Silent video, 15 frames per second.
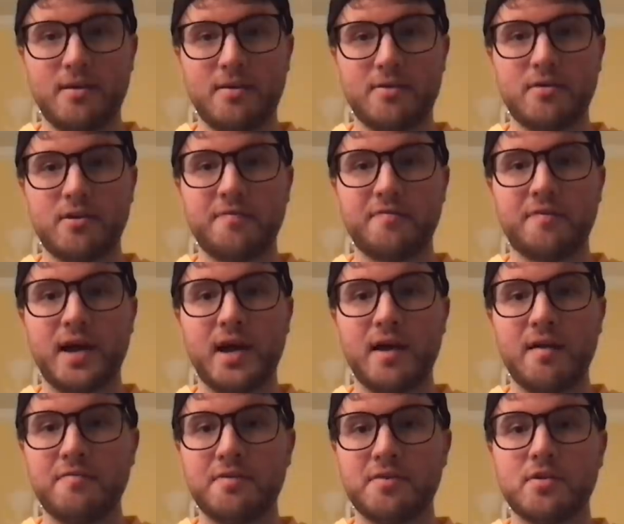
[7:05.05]

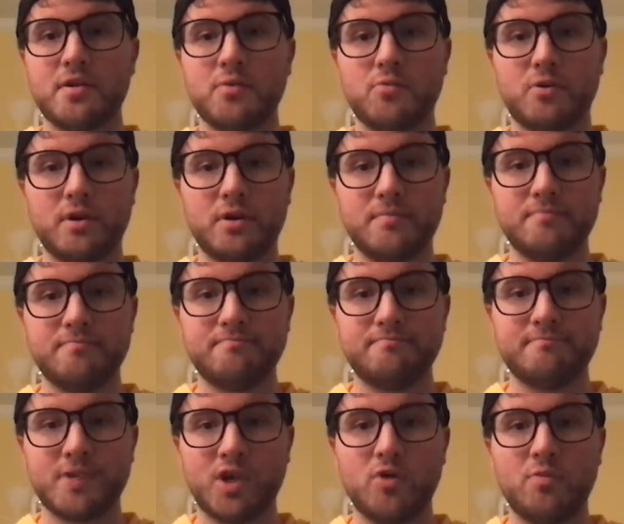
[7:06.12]
thirty-five thirty-one.
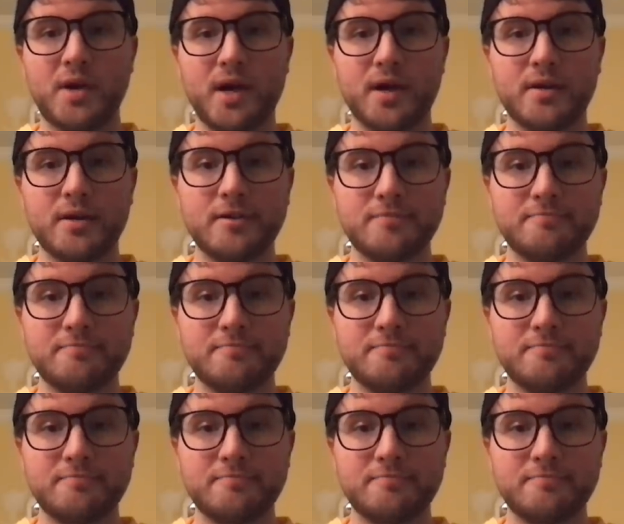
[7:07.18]
Go back up.